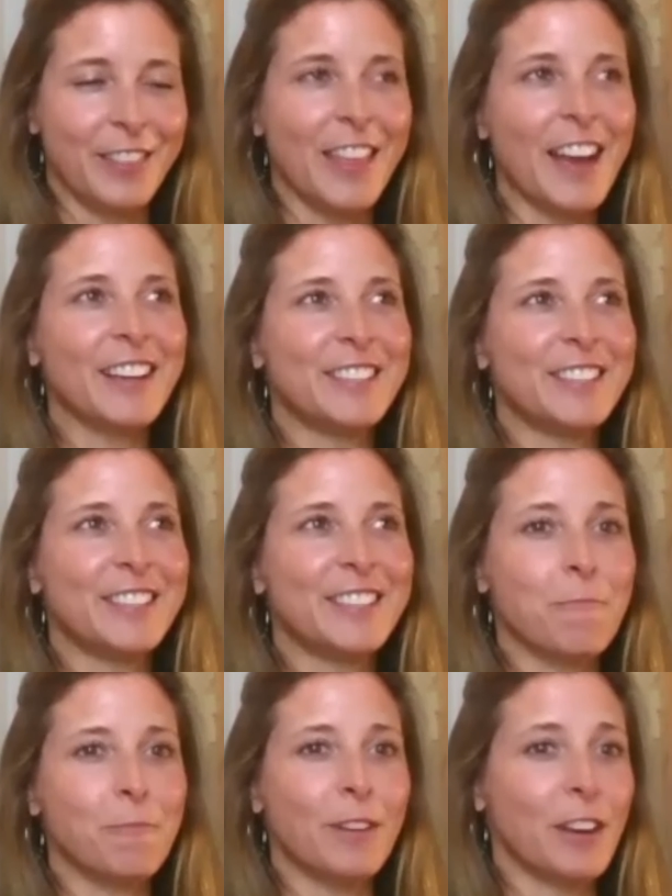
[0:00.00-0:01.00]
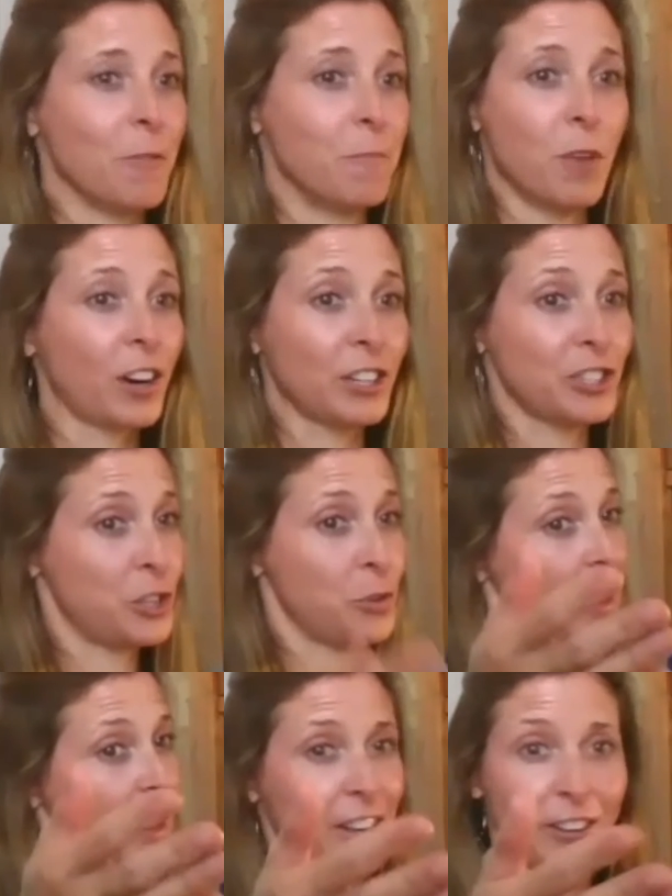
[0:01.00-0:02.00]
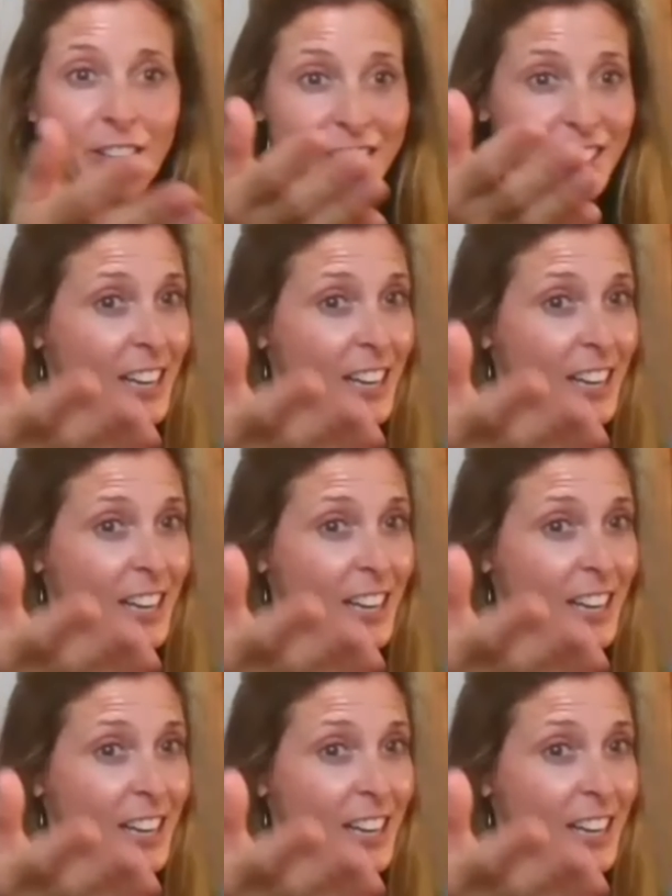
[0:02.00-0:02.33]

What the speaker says: That's, Marcus, you would have handled it